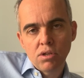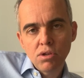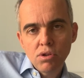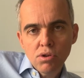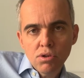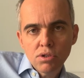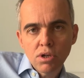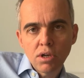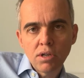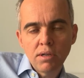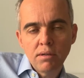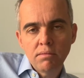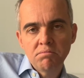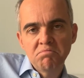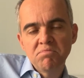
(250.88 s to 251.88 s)

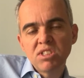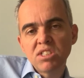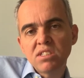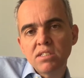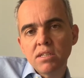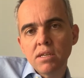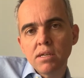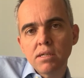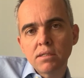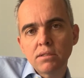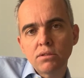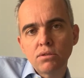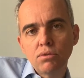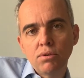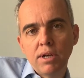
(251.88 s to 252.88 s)
Usually 6
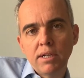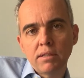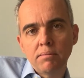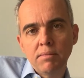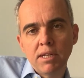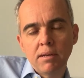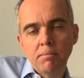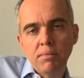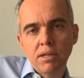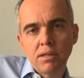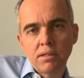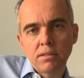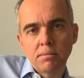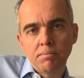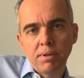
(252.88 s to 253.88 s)
to 8
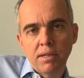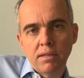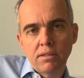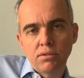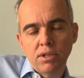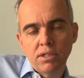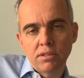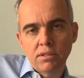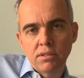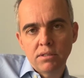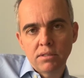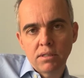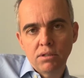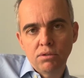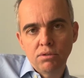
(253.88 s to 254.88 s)
millimeters penetration
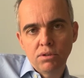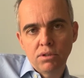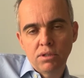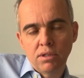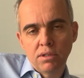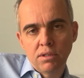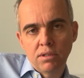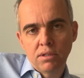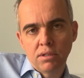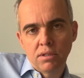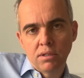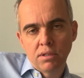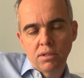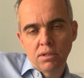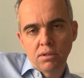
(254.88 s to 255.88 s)
is a good
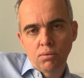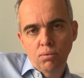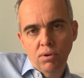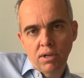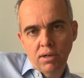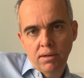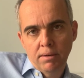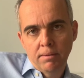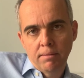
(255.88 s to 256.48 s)
one.